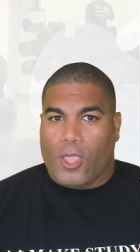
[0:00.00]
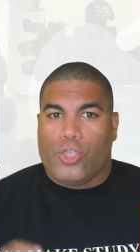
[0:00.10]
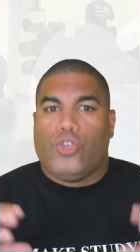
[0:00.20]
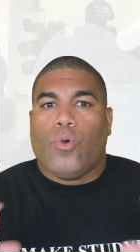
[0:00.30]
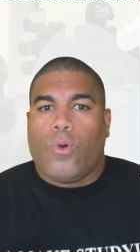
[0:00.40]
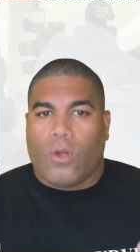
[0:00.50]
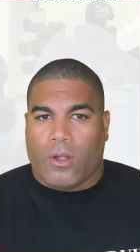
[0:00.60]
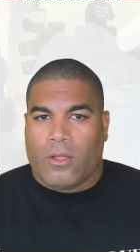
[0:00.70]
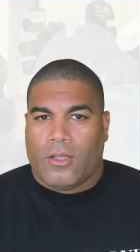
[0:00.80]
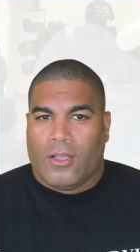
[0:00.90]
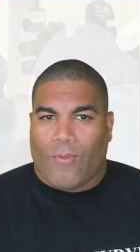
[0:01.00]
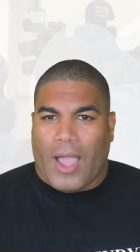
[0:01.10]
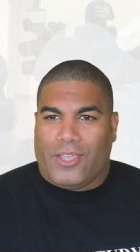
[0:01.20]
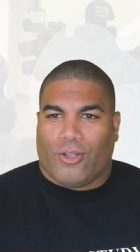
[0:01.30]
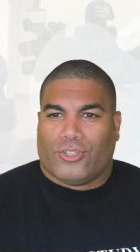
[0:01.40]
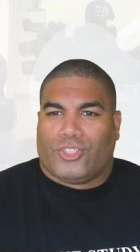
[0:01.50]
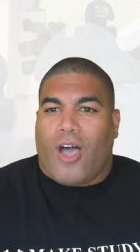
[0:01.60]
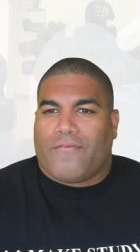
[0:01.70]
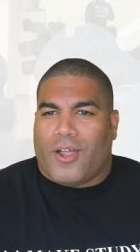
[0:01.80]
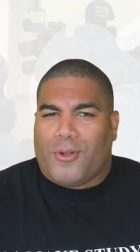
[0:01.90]
your right, your
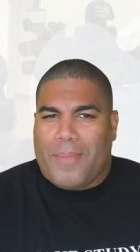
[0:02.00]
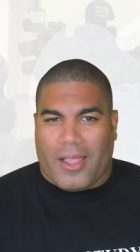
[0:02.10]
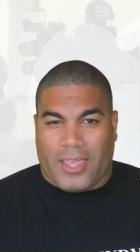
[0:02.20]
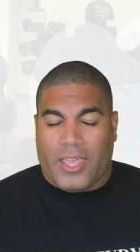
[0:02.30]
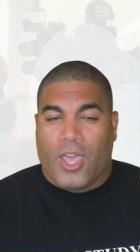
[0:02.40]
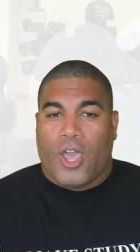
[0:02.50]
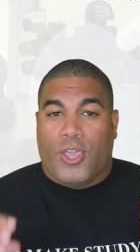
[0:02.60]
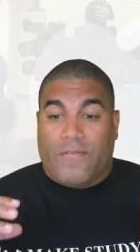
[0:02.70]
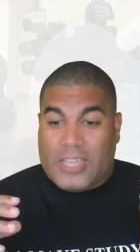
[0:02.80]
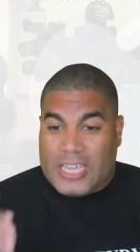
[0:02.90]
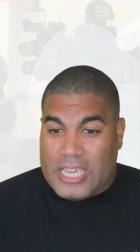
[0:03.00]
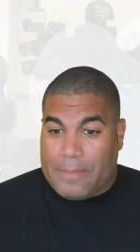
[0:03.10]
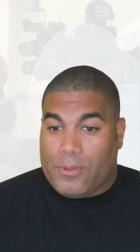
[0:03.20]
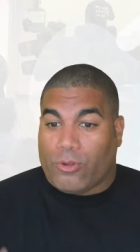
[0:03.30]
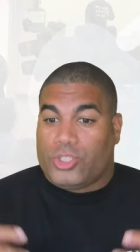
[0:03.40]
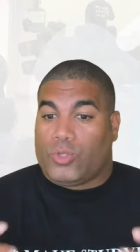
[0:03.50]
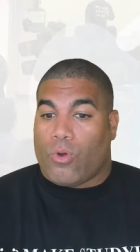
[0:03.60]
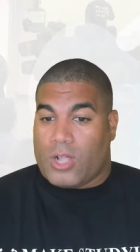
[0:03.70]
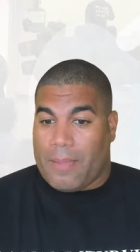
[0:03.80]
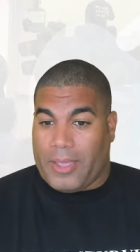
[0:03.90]
soft underbelly? You have to keep your
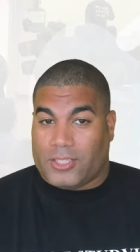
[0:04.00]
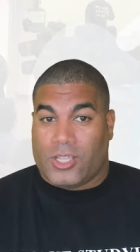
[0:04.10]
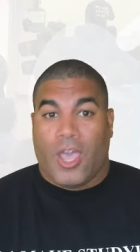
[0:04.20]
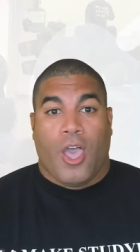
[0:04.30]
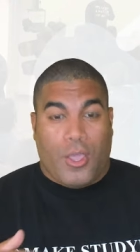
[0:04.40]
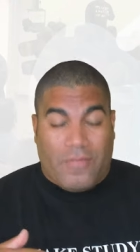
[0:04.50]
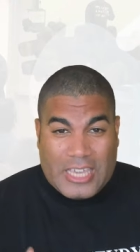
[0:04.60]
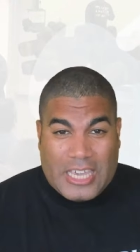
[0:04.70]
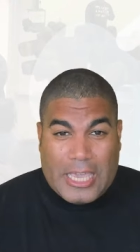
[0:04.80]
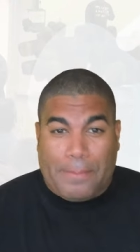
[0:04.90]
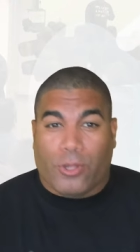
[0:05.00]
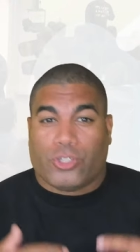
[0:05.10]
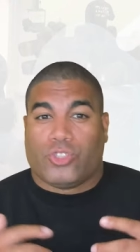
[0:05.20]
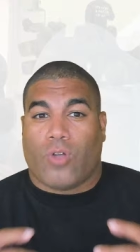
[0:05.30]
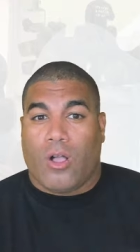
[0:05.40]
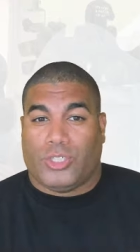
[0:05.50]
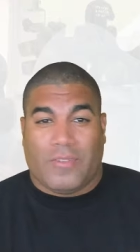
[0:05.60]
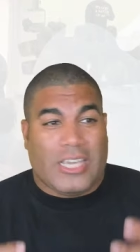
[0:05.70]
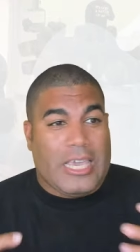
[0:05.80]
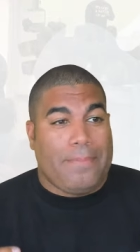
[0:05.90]
shortcomings. You have to keep your struggles. You have
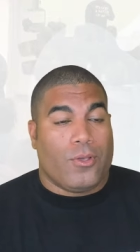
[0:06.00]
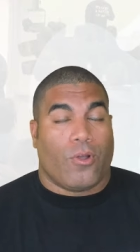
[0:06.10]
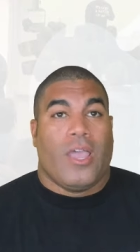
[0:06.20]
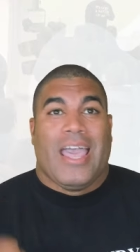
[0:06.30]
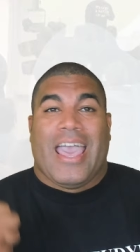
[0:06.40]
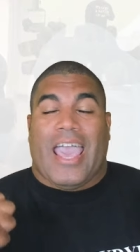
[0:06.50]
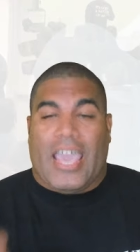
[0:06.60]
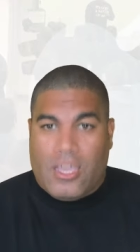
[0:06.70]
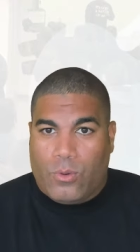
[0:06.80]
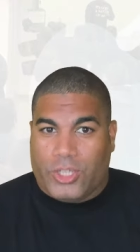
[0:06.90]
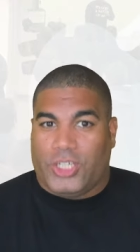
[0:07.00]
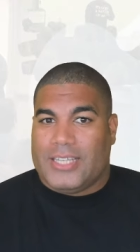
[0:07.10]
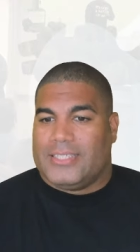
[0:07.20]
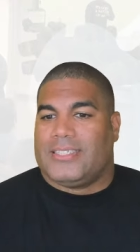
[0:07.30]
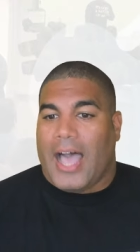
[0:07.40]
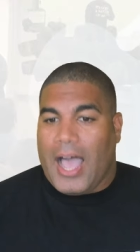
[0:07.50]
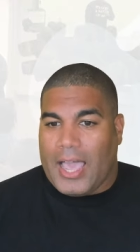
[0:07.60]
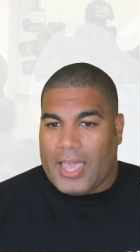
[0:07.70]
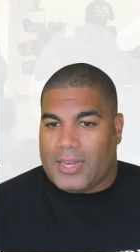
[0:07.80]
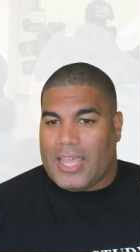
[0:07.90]
to keep your anguish
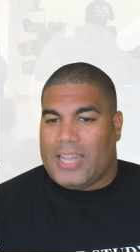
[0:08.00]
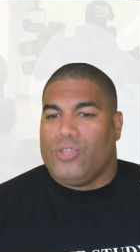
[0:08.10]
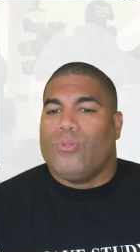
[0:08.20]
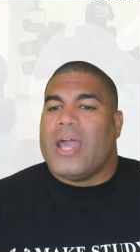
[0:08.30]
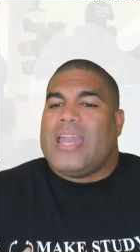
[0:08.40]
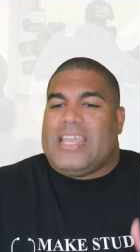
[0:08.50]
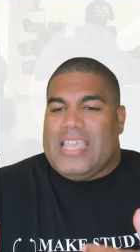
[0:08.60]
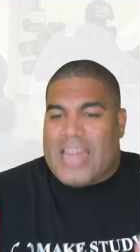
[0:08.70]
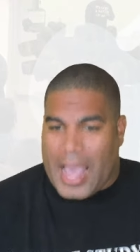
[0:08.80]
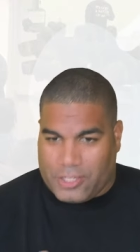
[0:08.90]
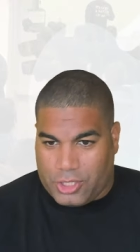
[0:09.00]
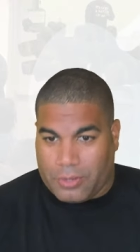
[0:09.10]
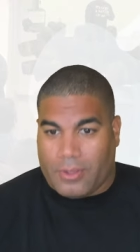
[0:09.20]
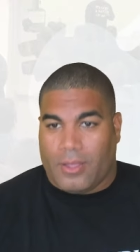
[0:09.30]
inside, and you let it eat at you,